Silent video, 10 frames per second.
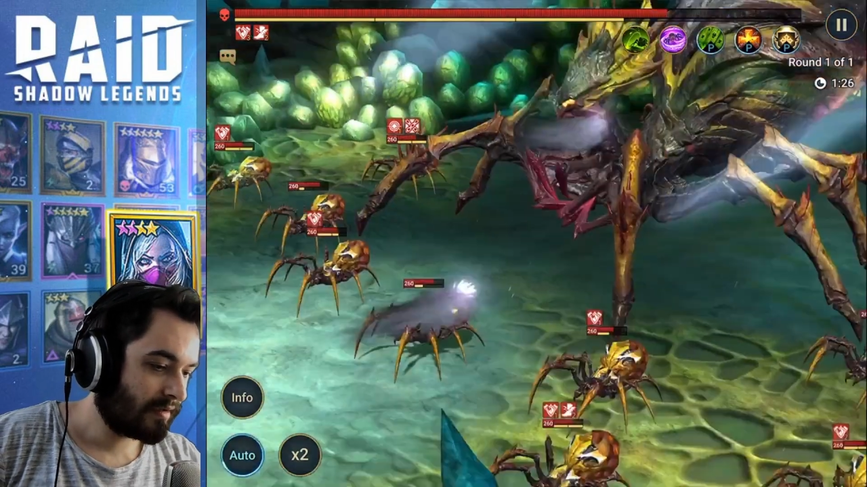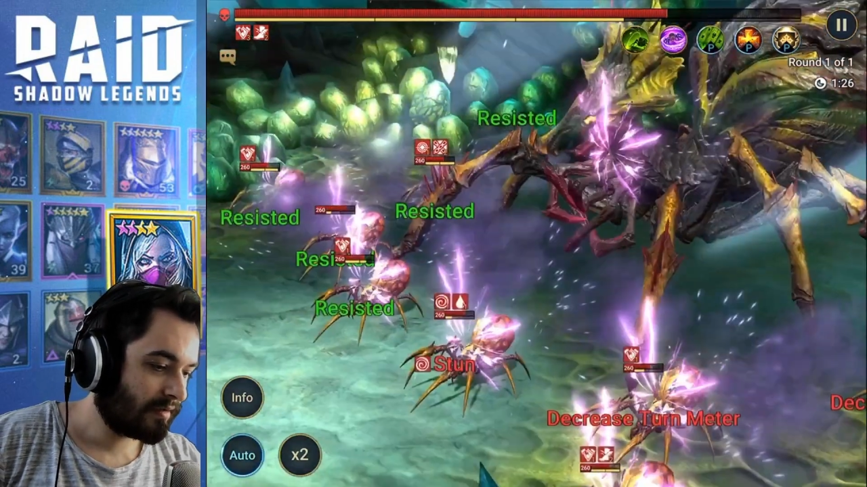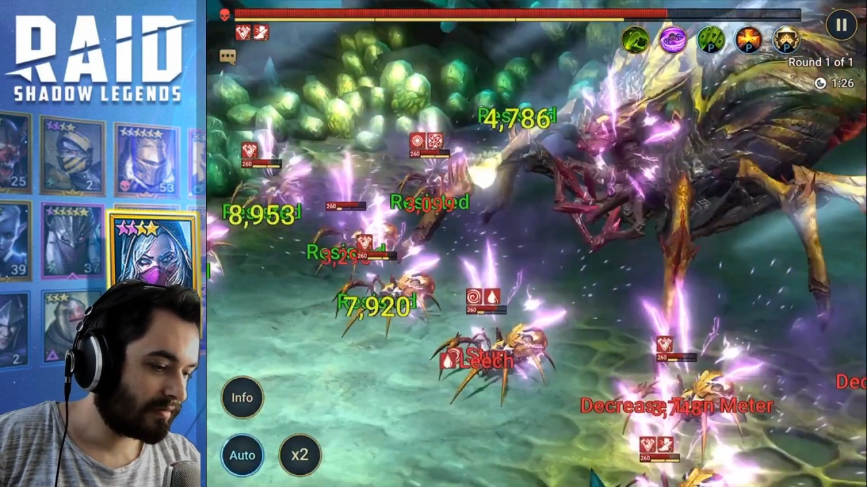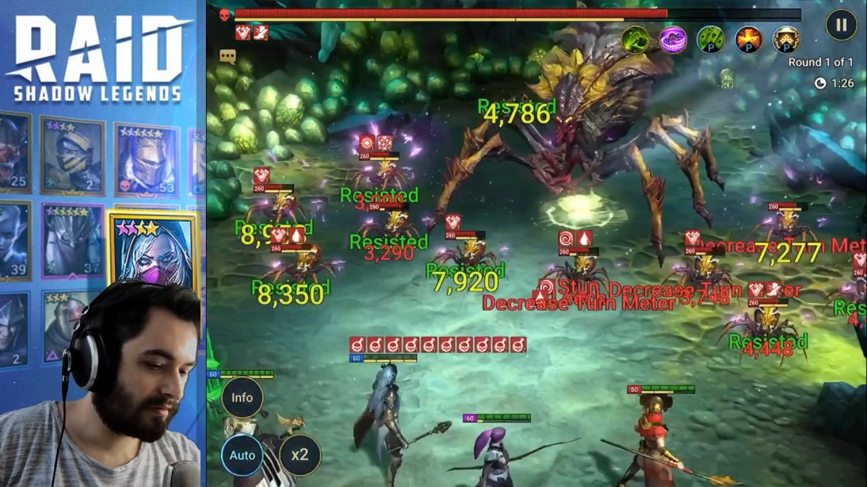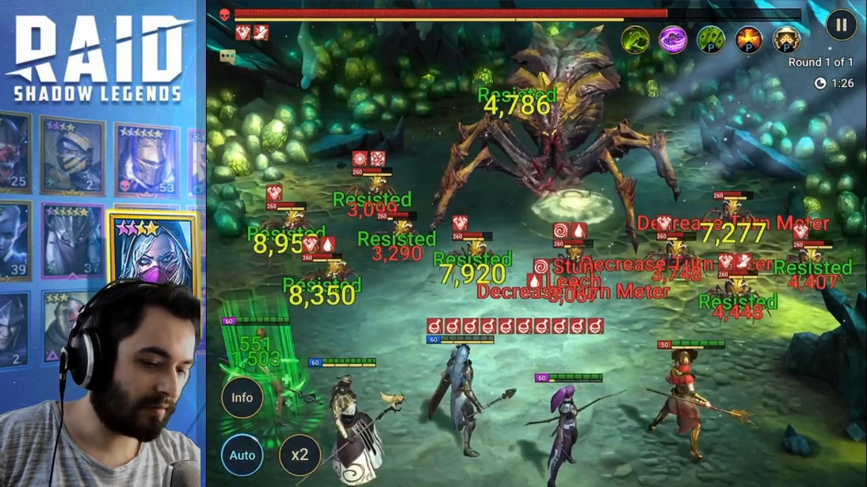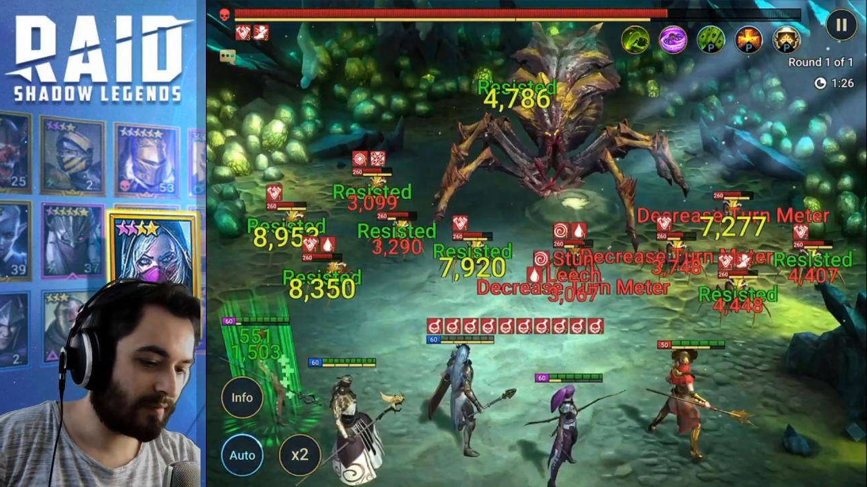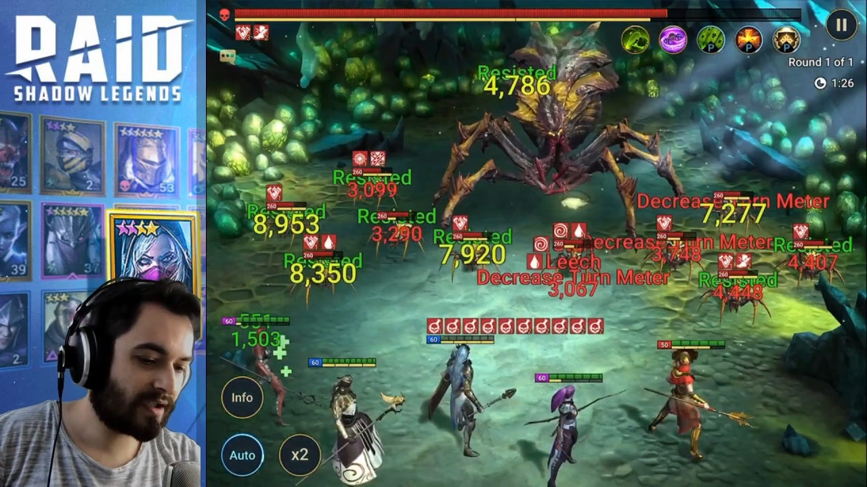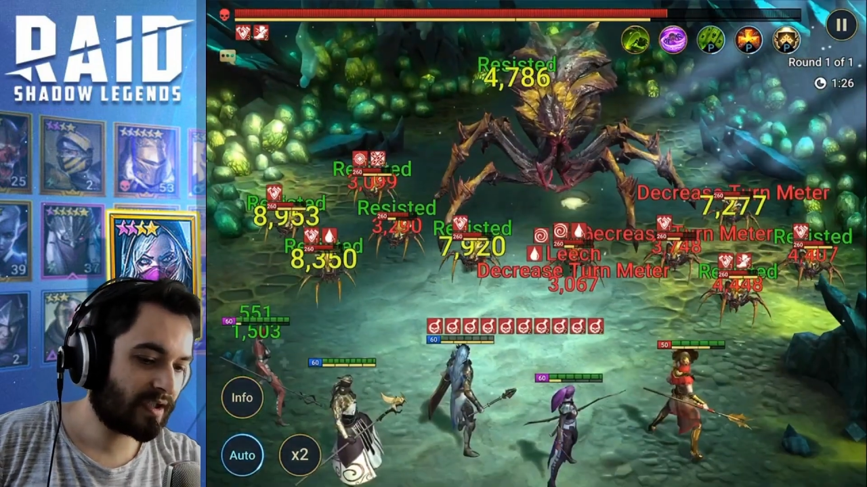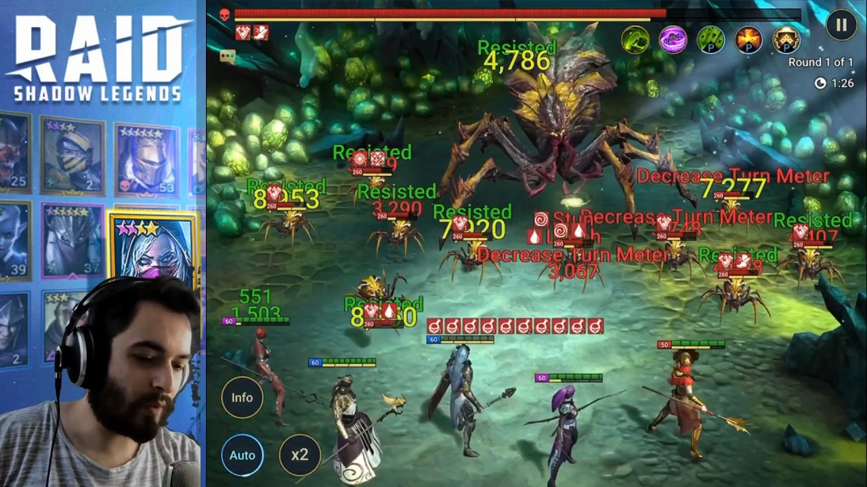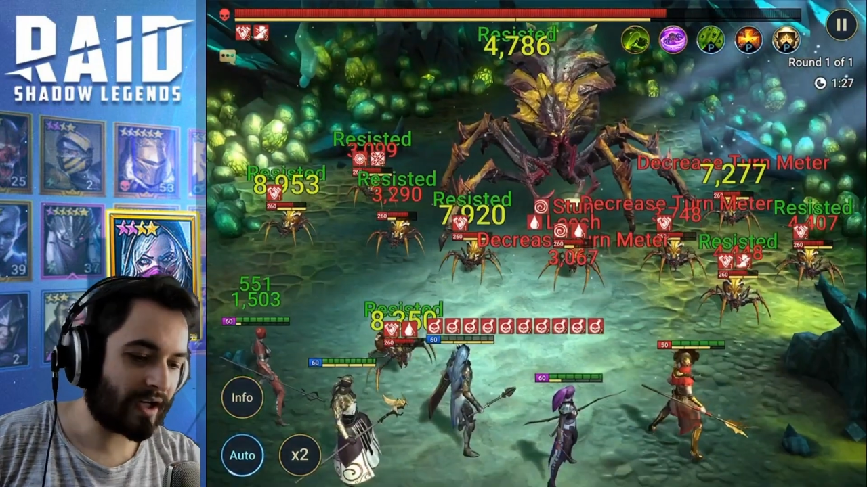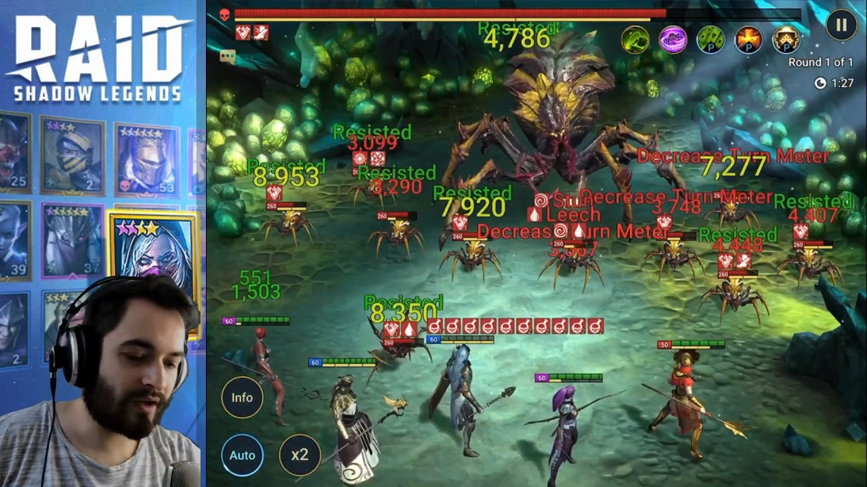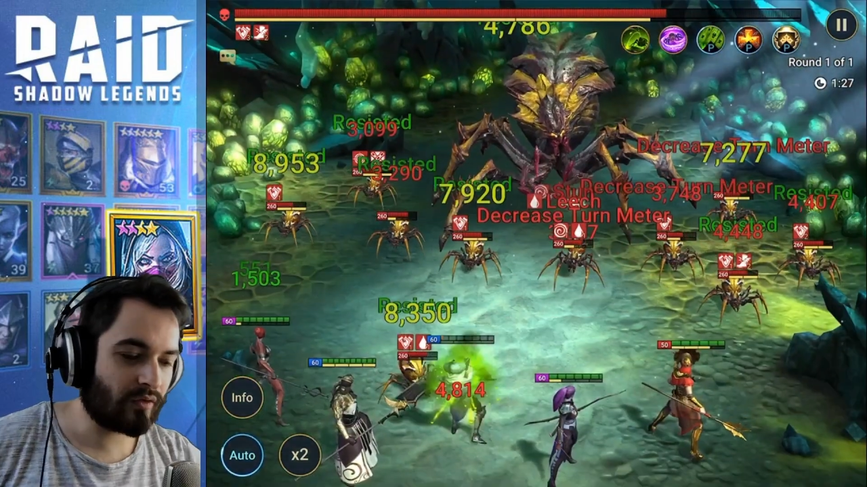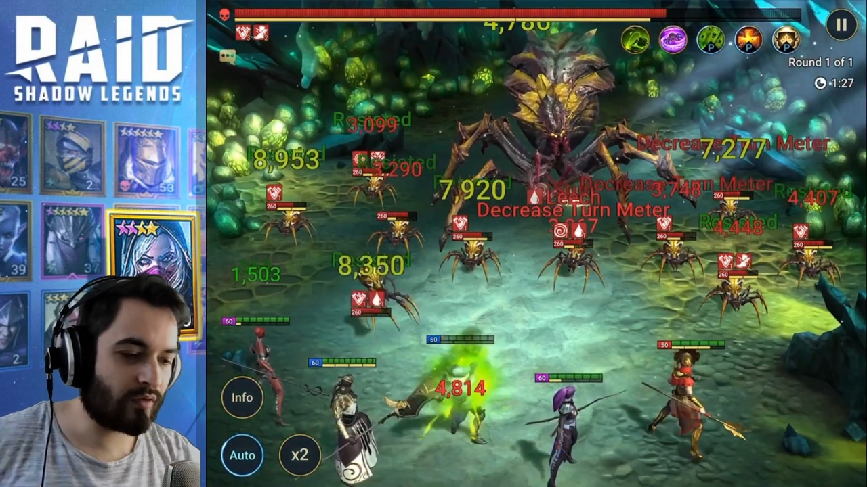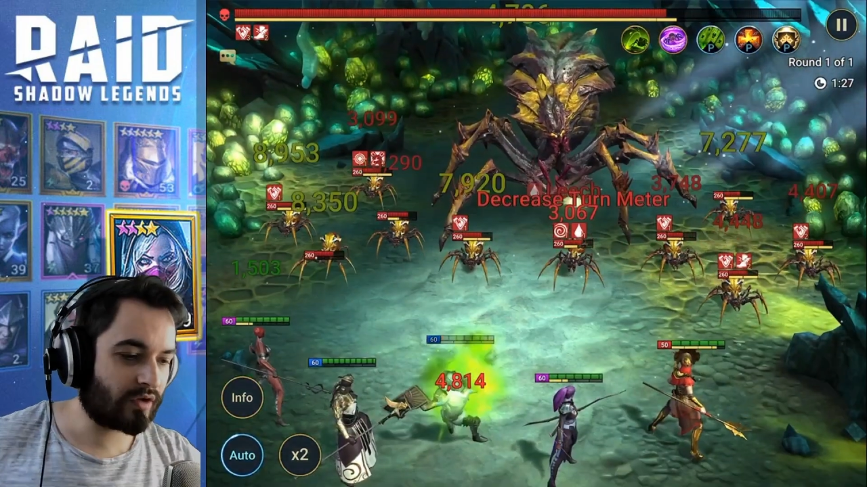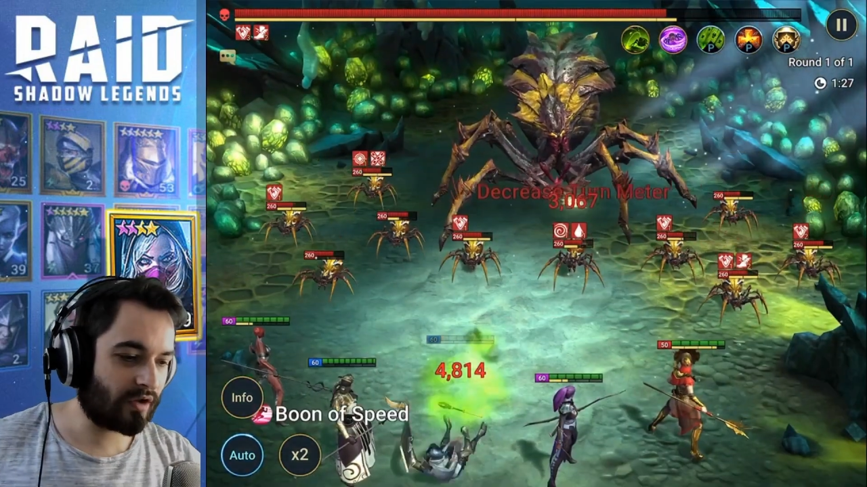So I'm just going to whack it on
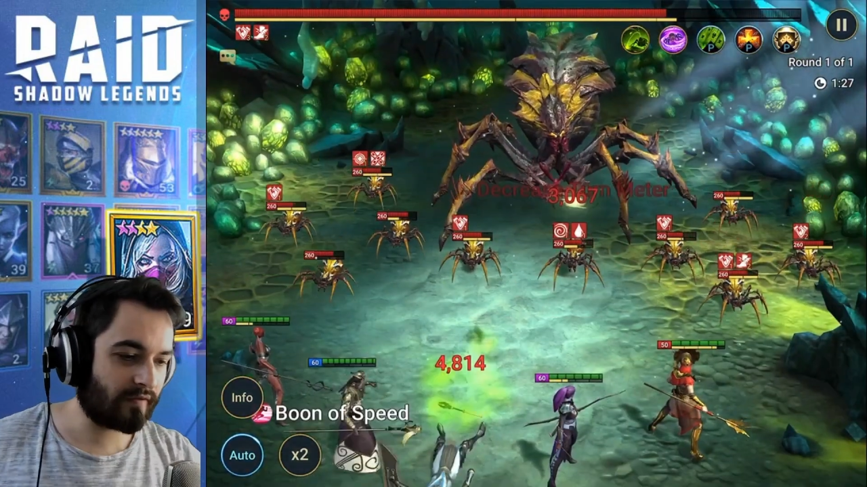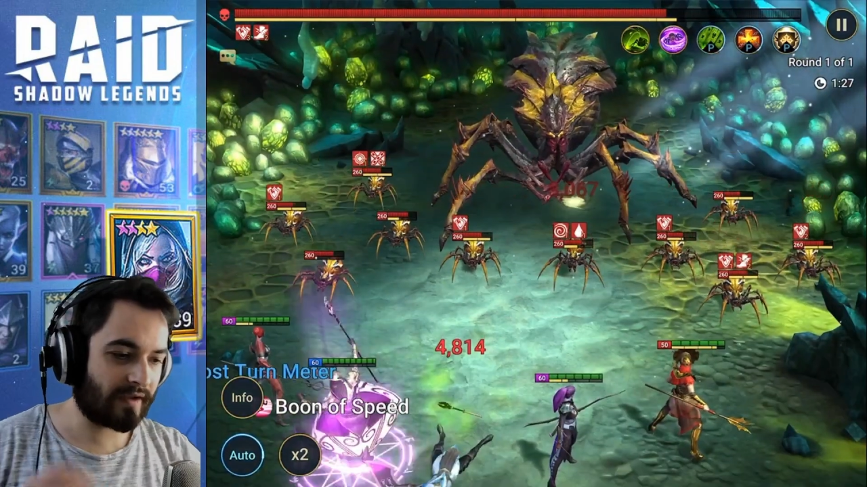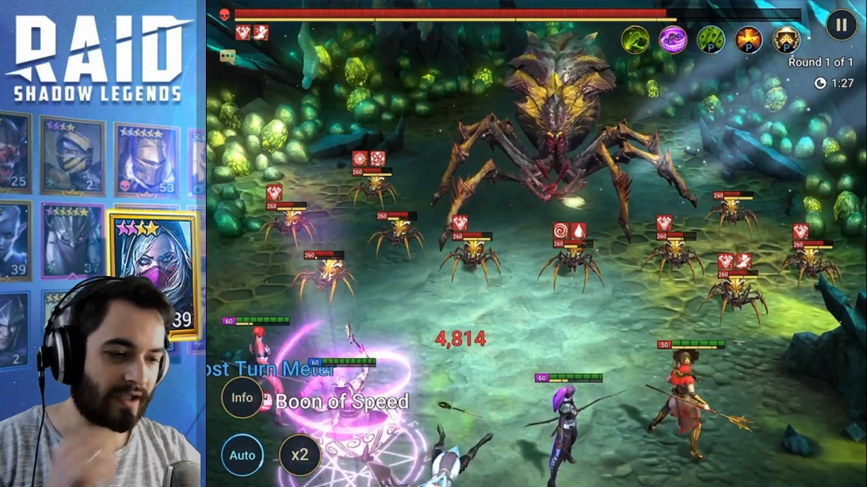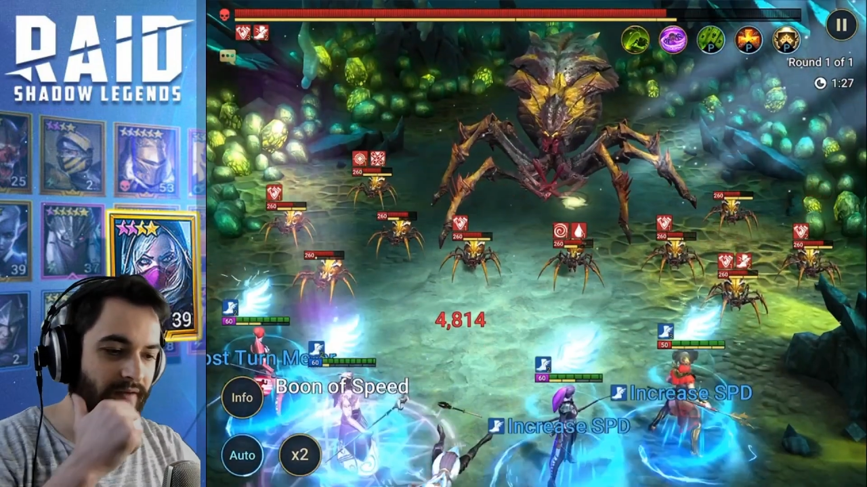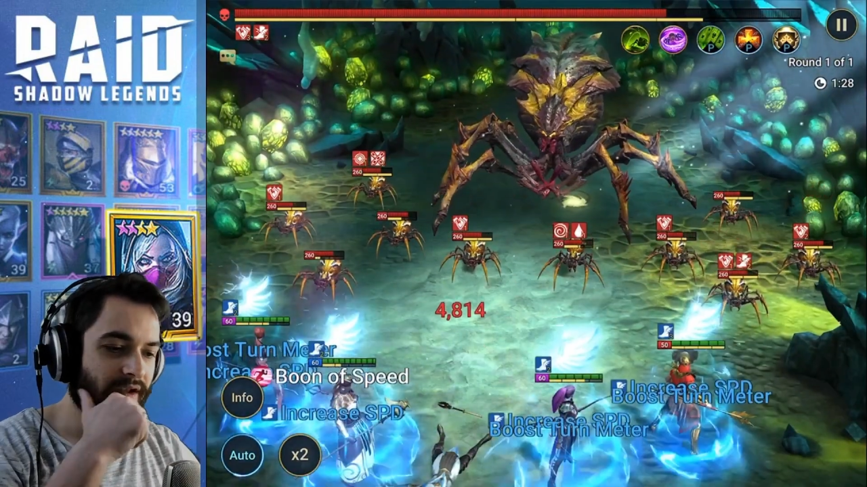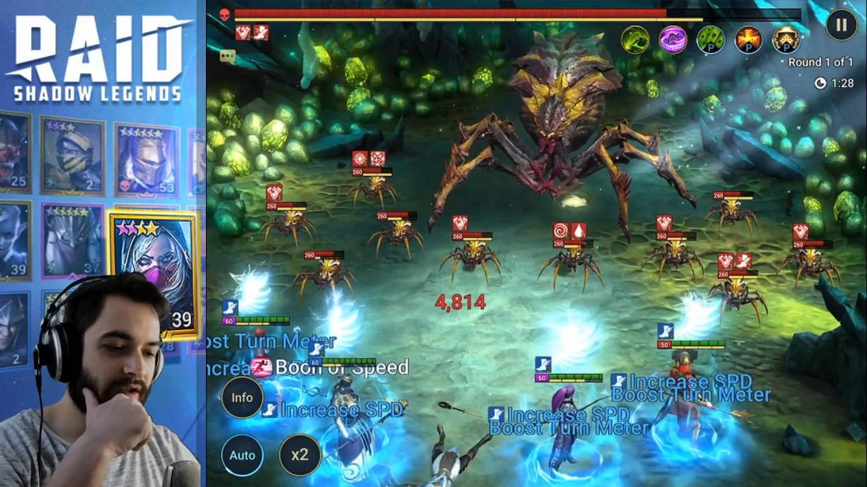auto for now, just because